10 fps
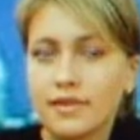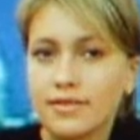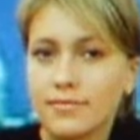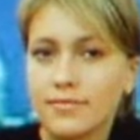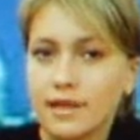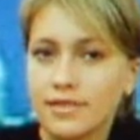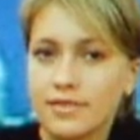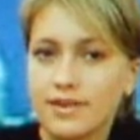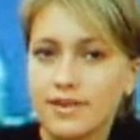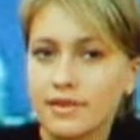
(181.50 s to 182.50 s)
B-17
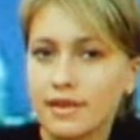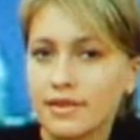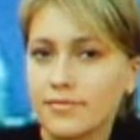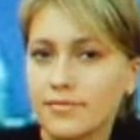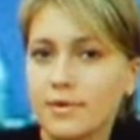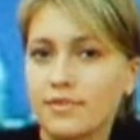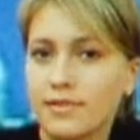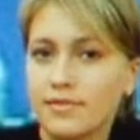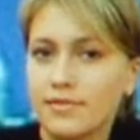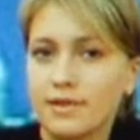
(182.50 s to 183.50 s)
might have drilled the same
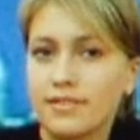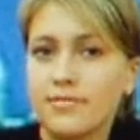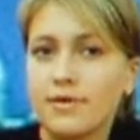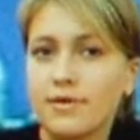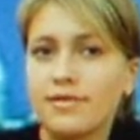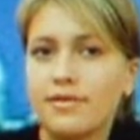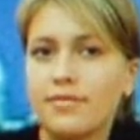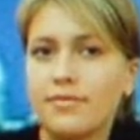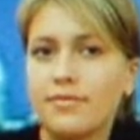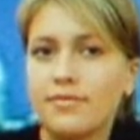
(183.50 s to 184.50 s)
holes in different
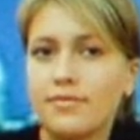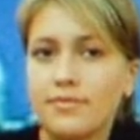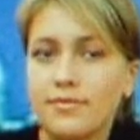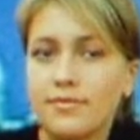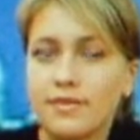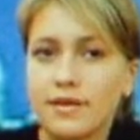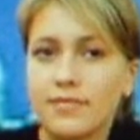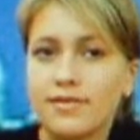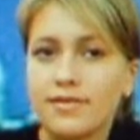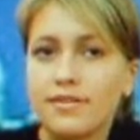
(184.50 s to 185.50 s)
spots.
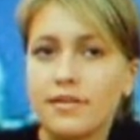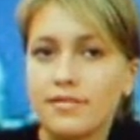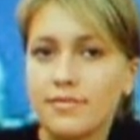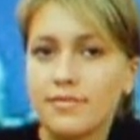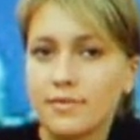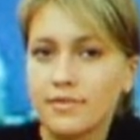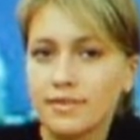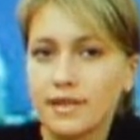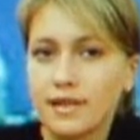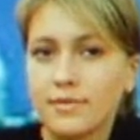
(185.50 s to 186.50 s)
That makes it tough
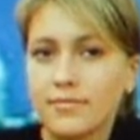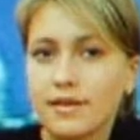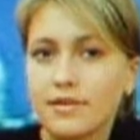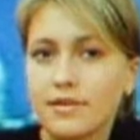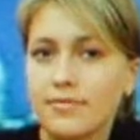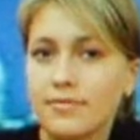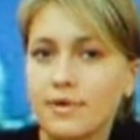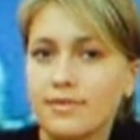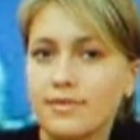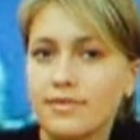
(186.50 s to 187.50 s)
when you're trying to match
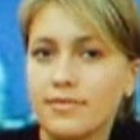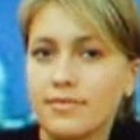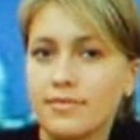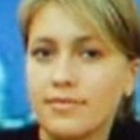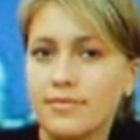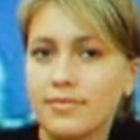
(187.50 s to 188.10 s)
up parts.